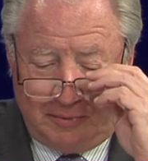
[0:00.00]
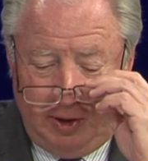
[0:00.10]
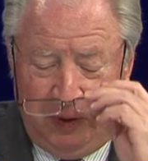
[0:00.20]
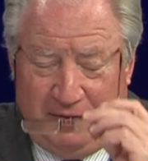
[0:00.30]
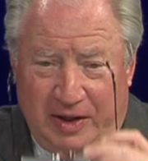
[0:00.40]

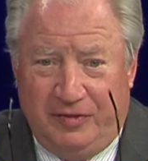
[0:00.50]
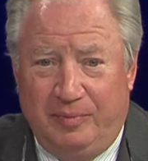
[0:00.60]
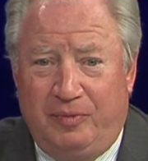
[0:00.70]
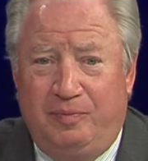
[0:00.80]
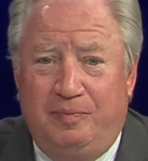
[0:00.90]
we've had
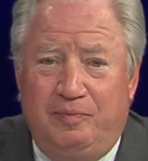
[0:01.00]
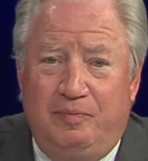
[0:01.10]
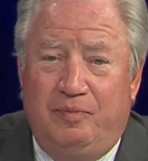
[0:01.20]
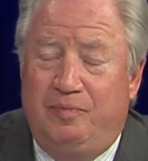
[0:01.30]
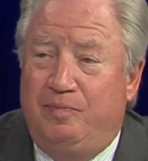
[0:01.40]
some
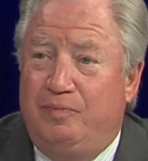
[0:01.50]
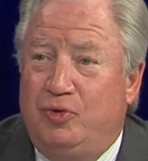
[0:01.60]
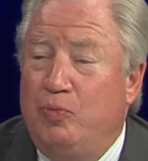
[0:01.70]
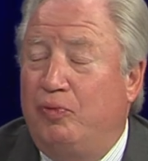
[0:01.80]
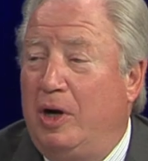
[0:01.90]

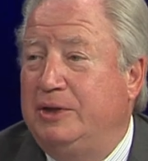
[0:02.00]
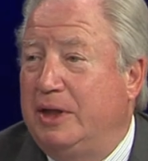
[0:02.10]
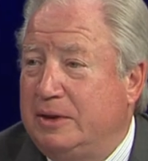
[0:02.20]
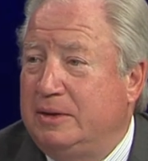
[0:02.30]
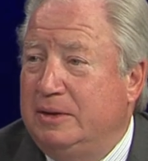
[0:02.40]
two
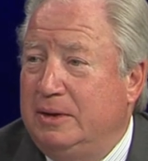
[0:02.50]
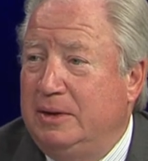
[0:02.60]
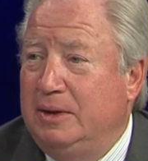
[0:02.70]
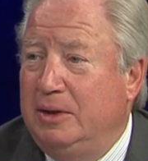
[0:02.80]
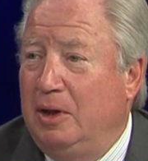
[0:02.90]
projects
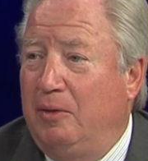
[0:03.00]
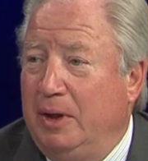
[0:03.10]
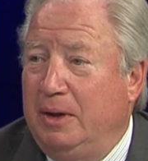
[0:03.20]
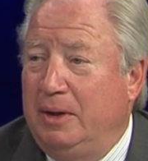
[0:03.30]
going.